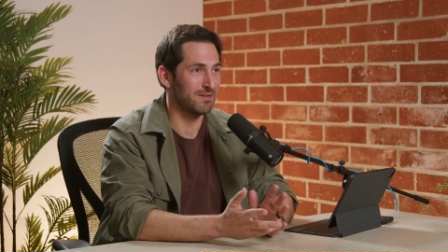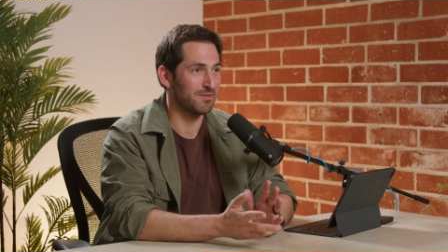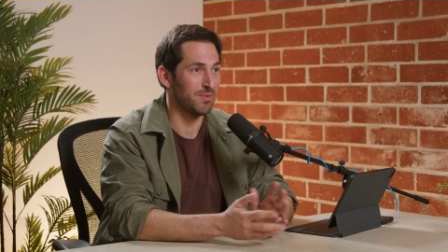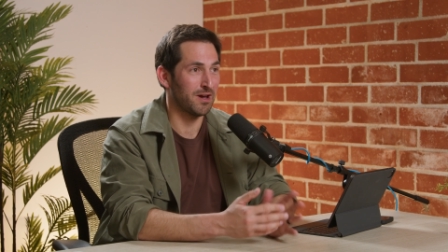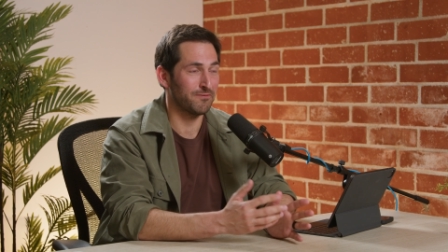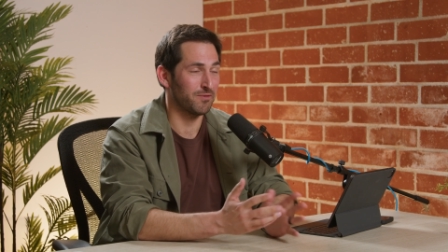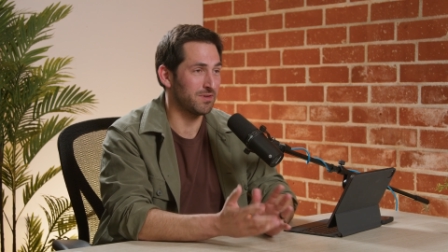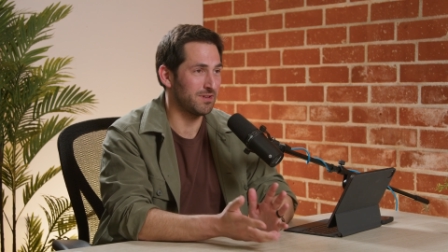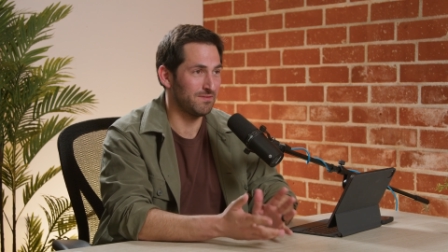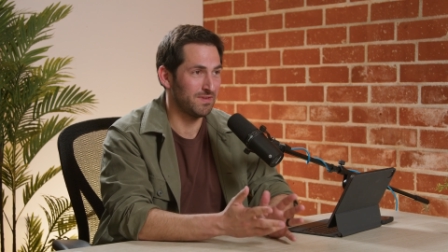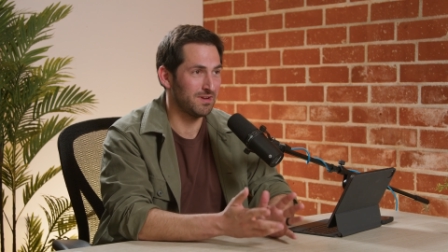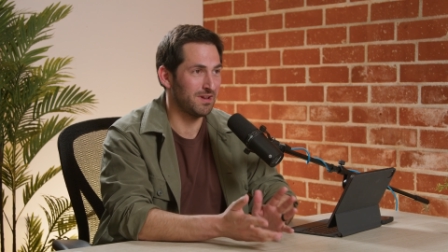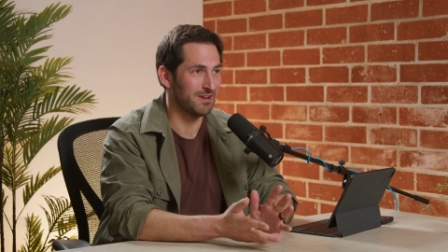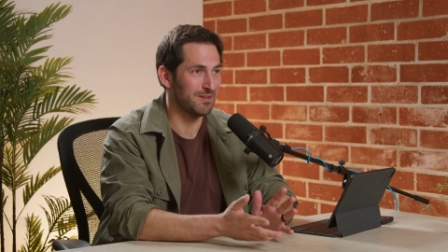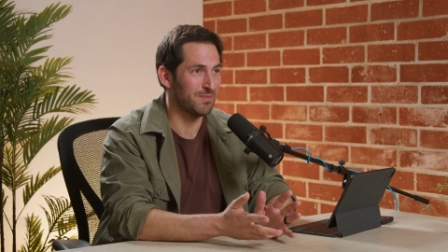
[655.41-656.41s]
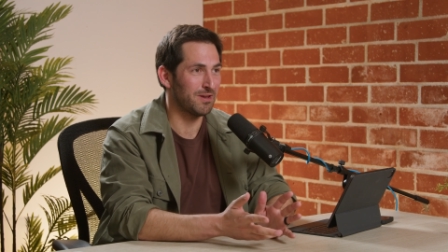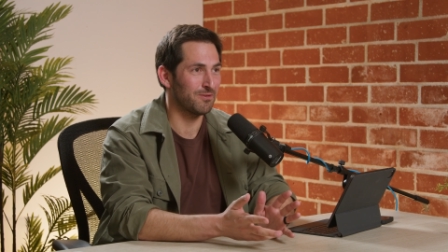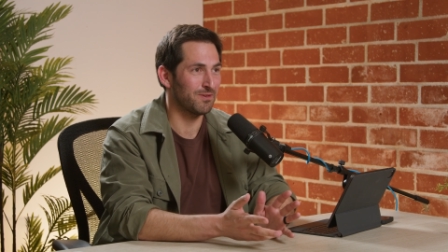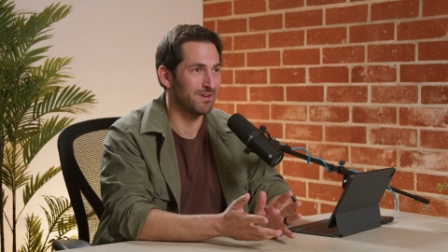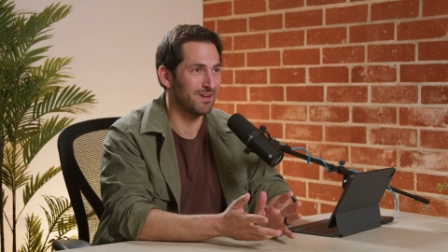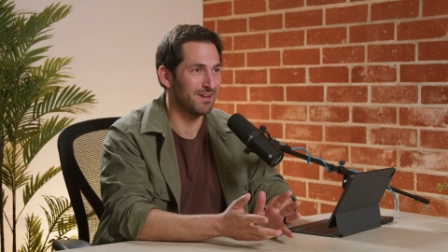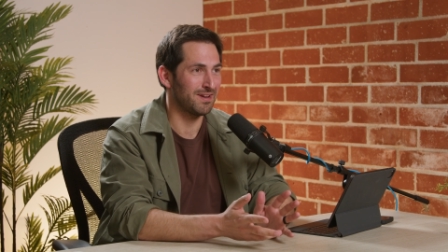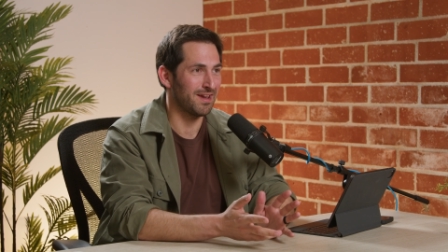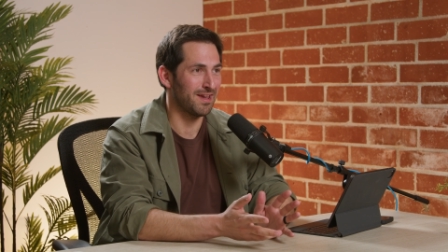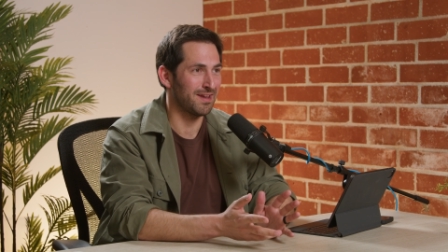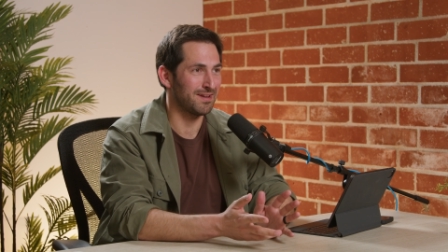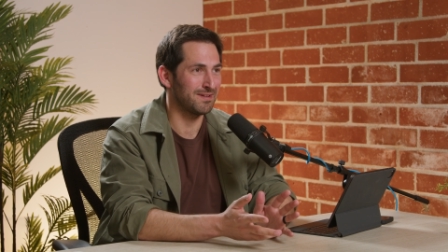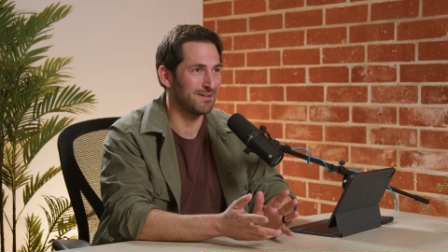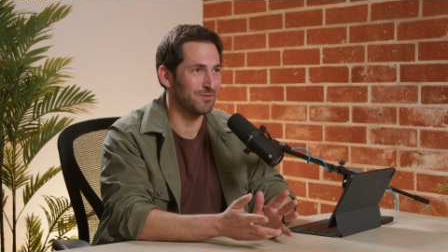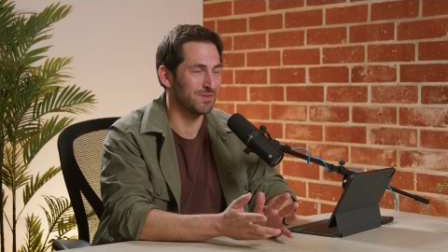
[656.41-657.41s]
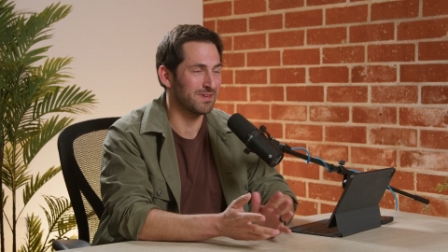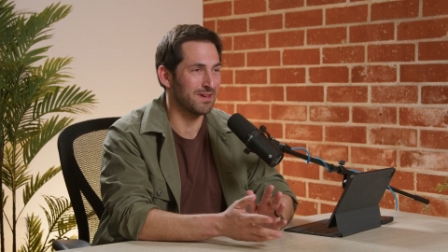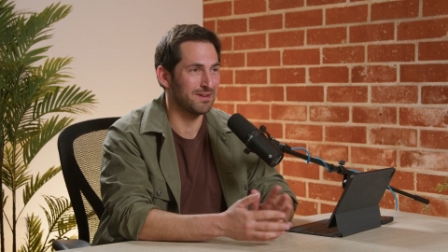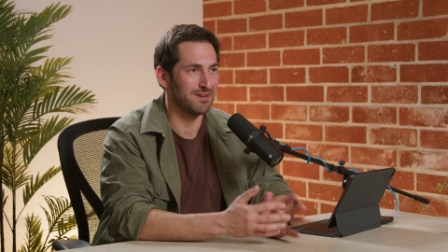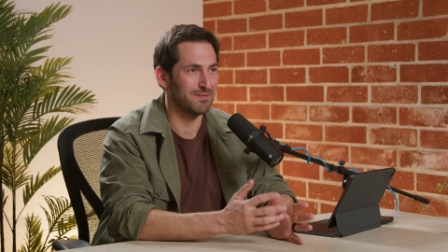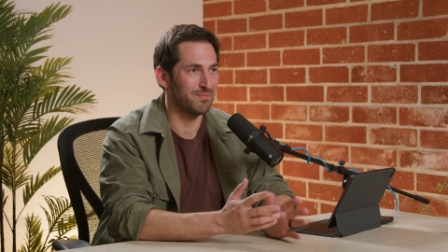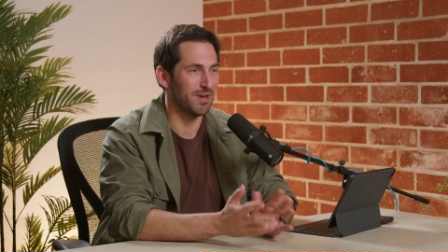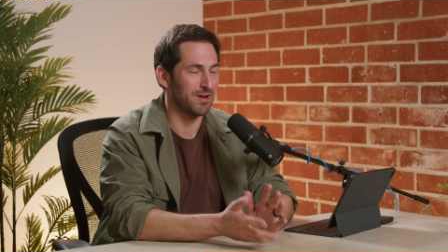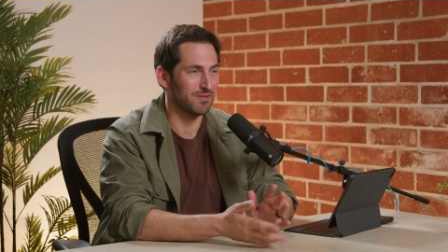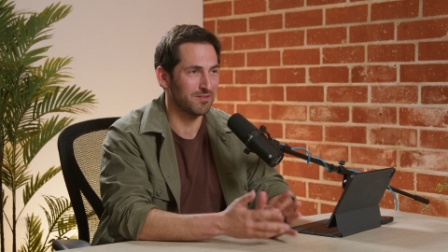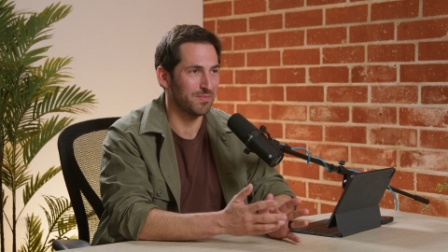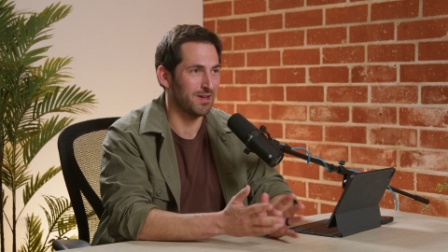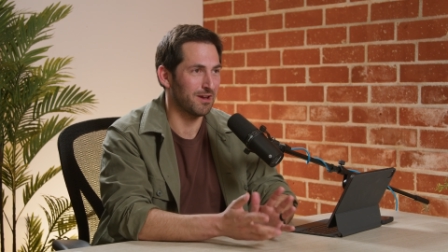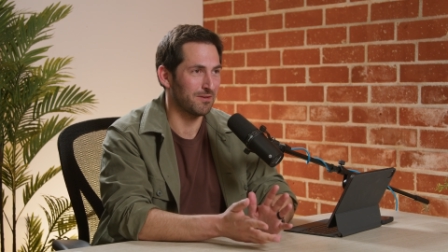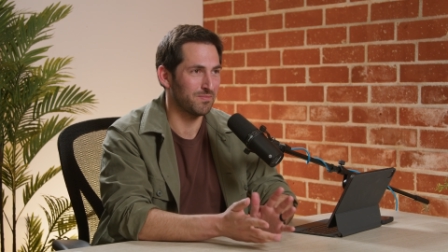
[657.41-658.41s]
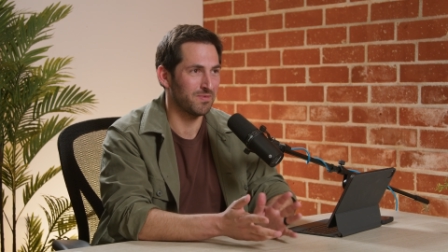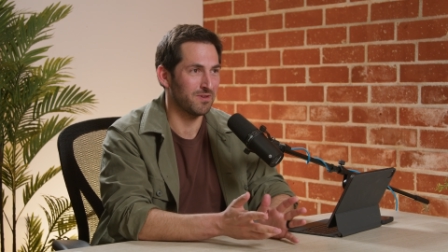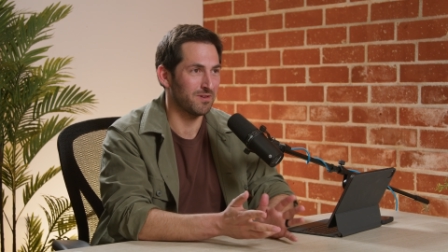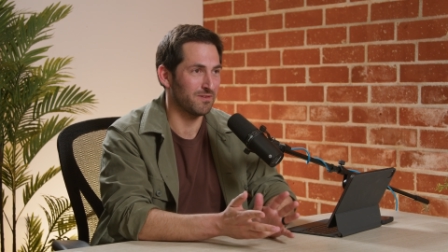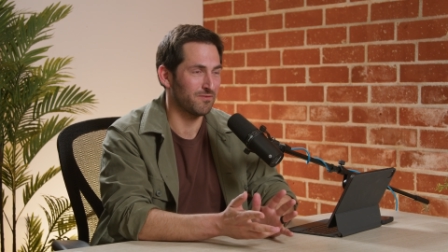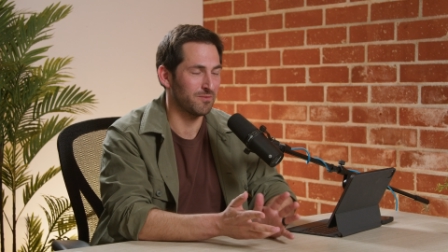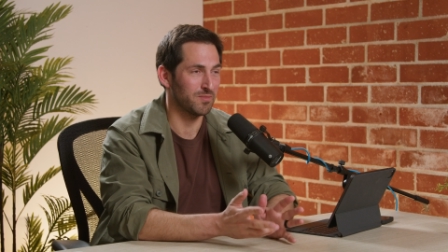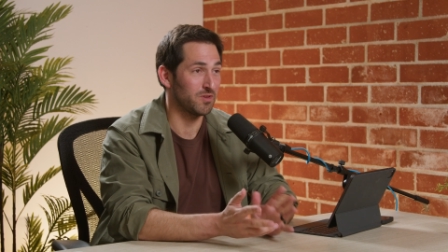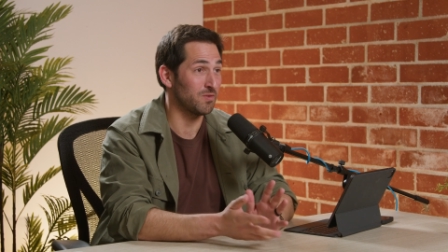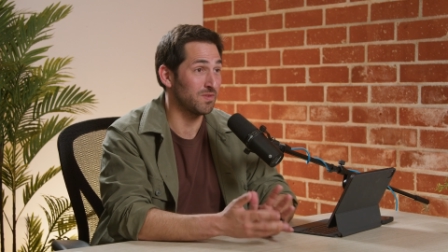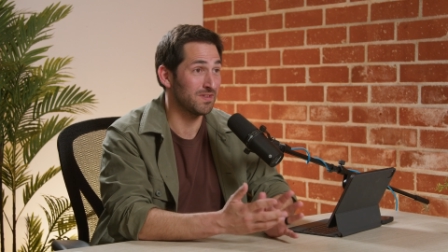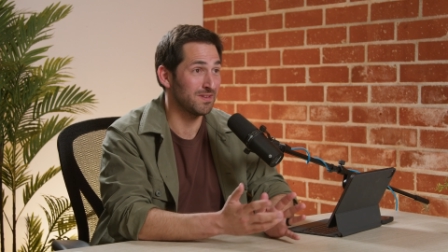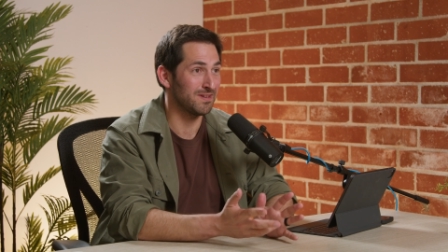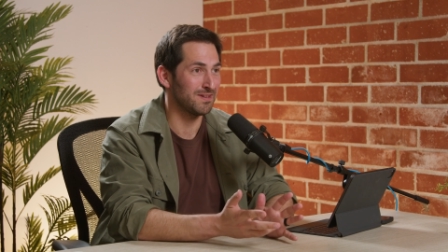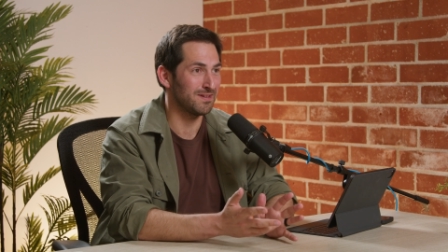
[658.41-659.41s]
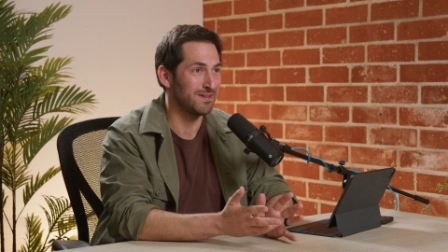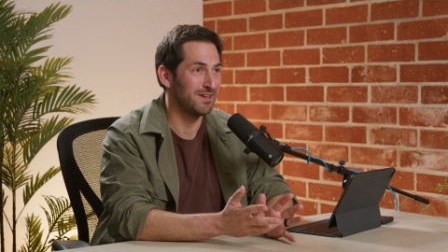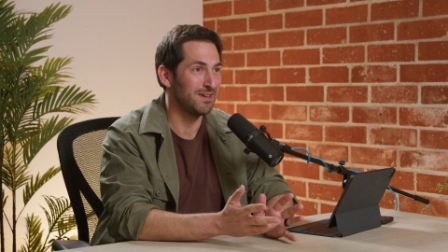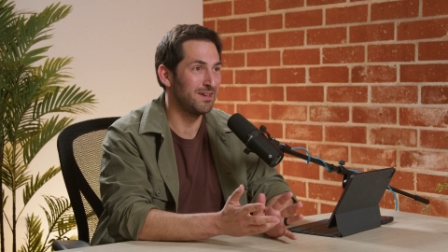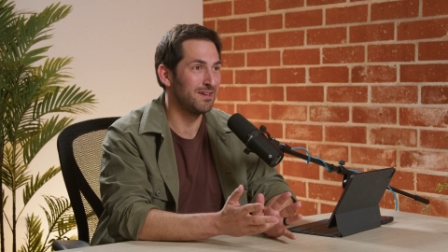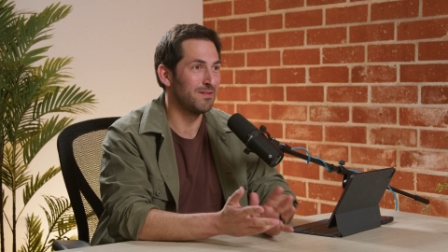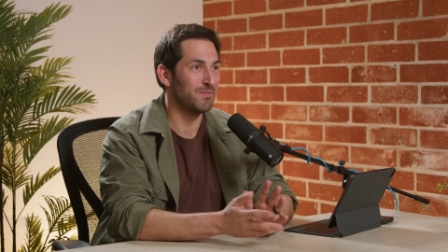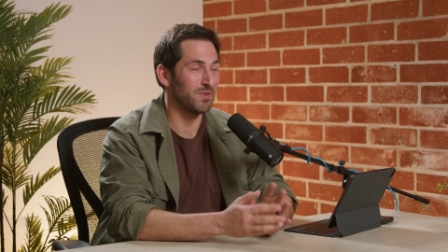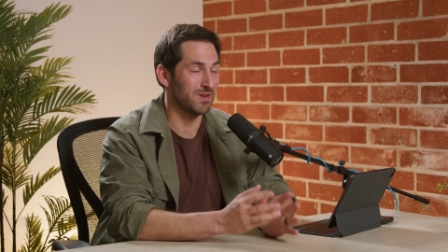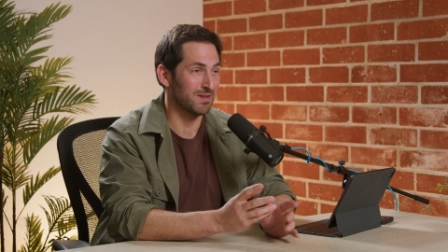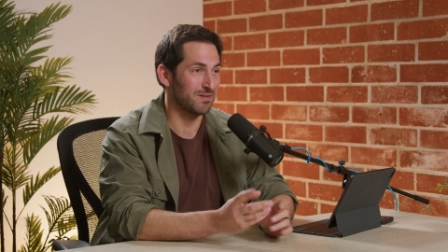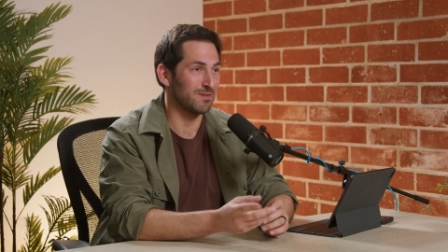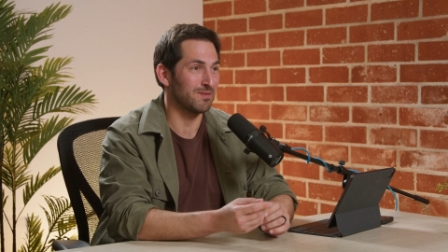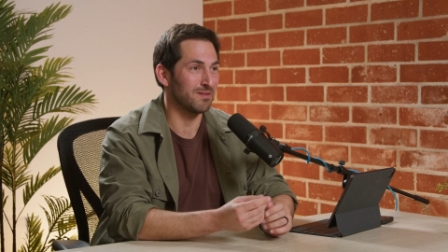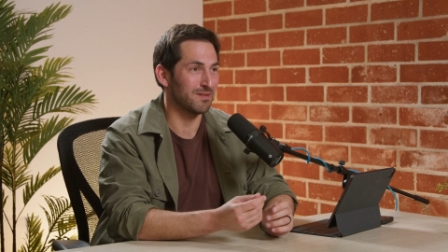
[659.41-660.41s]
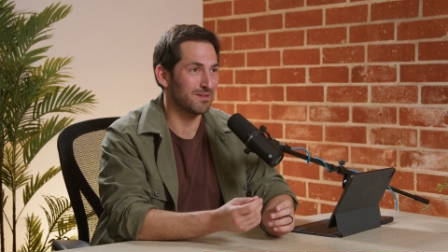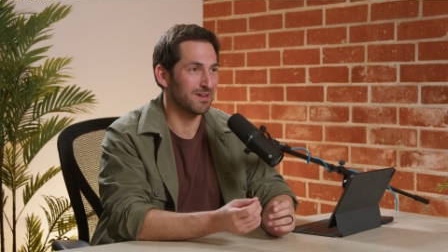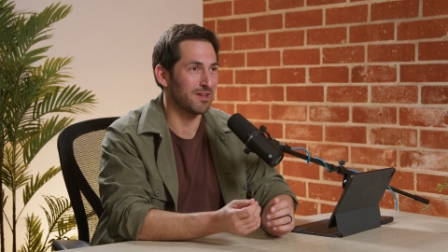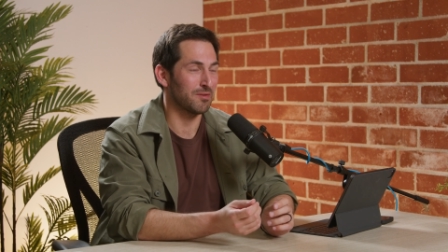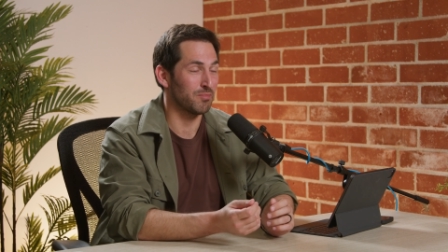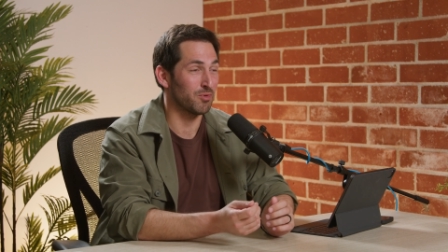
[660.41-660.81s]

a spot for a TV documentary, and it was getting bounced back because from QC because of the kind of